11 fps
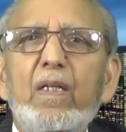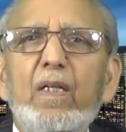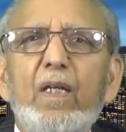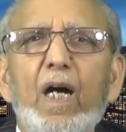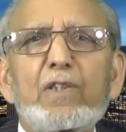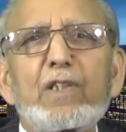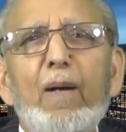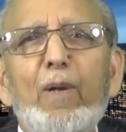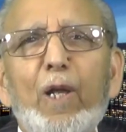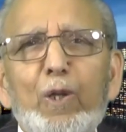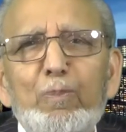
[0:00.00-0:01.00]

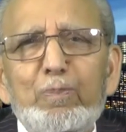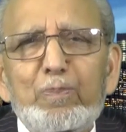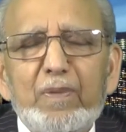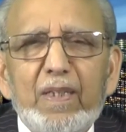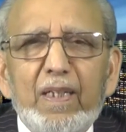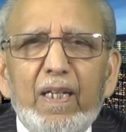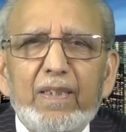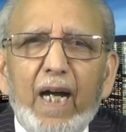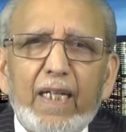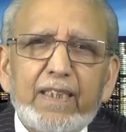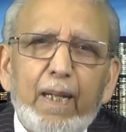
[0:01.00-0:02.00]
Assalamu alaikum.
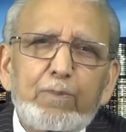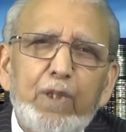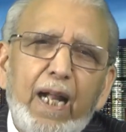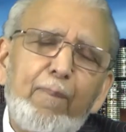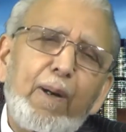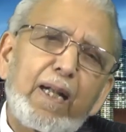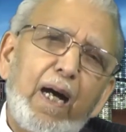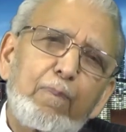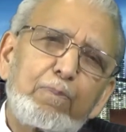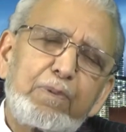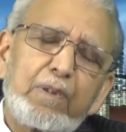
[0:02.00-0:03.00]
Dr. Abdur Rahman
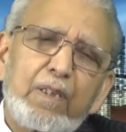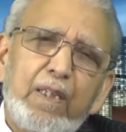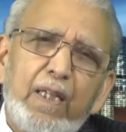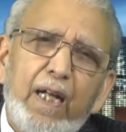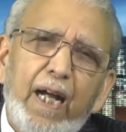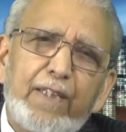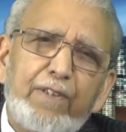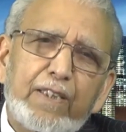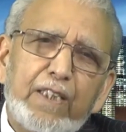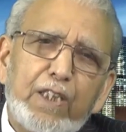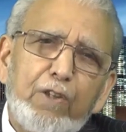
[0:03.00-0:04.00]
Abd
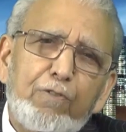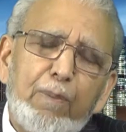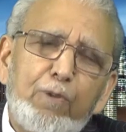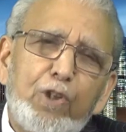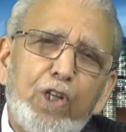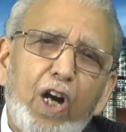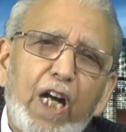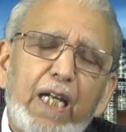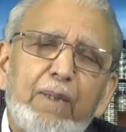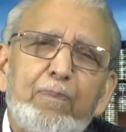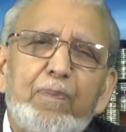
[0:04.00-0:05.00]
addressing you from New
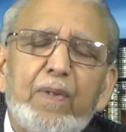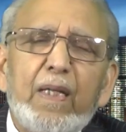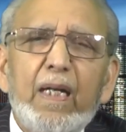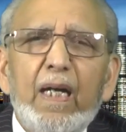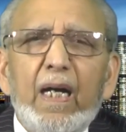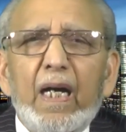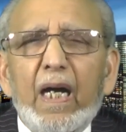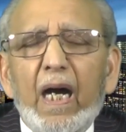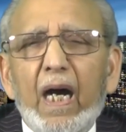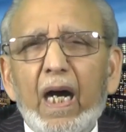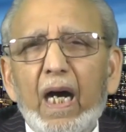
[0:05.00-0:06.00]
York.
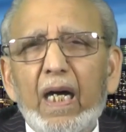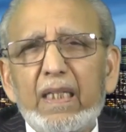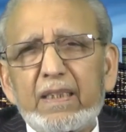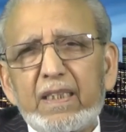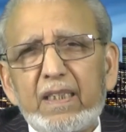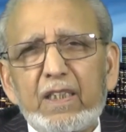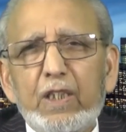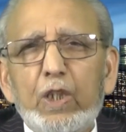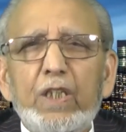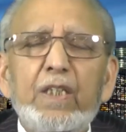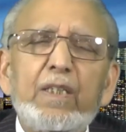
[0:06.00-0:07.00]
This is
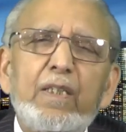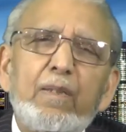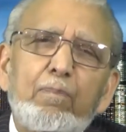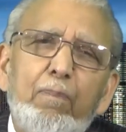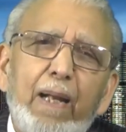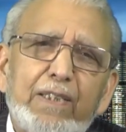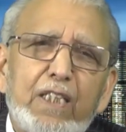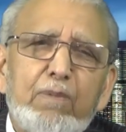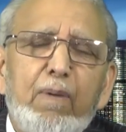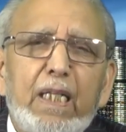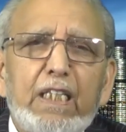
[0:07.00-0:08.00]
the blessed
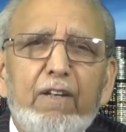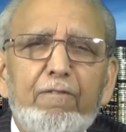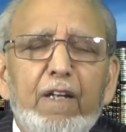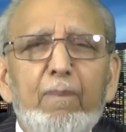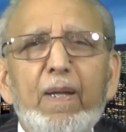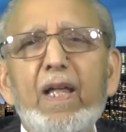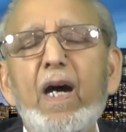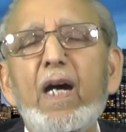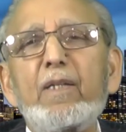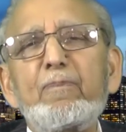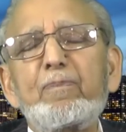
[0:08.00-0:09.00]
month of Ramadan,